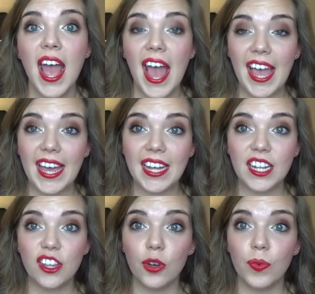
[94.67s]

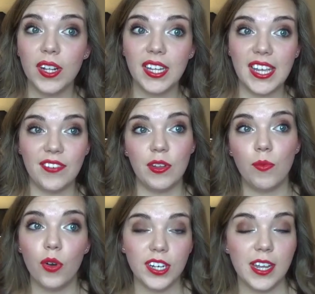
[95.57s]
and they're really even
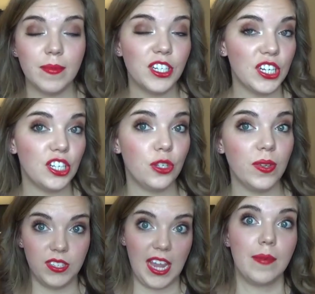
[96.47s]
more damaging to
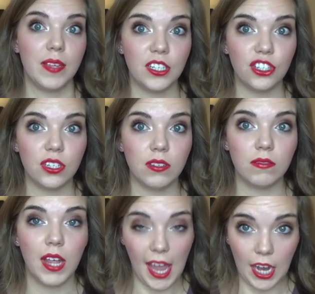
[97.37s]
damaged
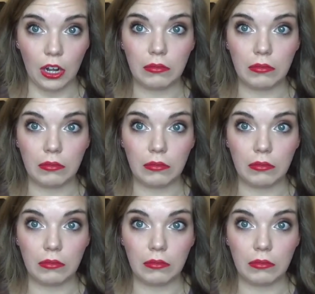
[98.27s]
hair.